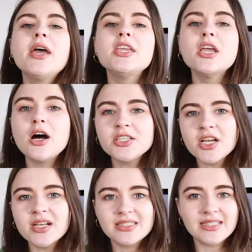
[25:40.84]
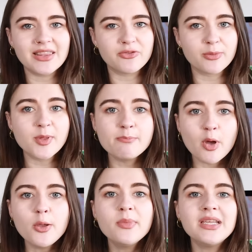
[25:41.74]
Yarchuk has said that from the
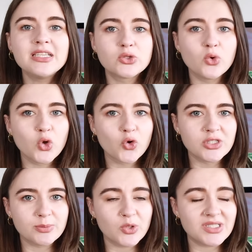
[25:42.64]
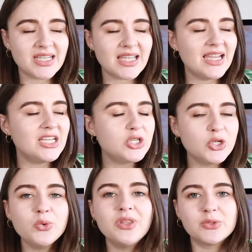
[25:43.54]
moment he saw Lauren's body, he
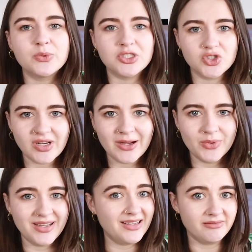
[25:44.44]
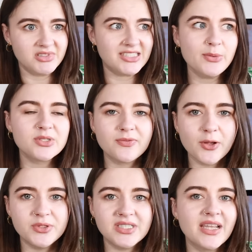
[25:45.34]
knew this wasn't drowning. She was
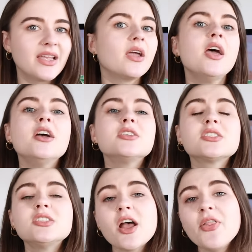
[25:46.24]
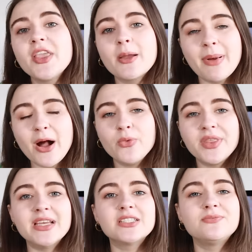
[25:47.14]
floating. Just nothing about
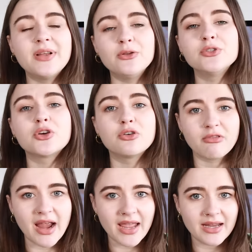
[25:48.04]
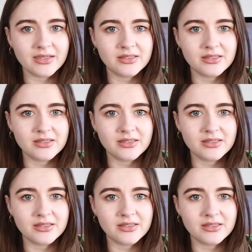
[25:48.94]
this felt correct.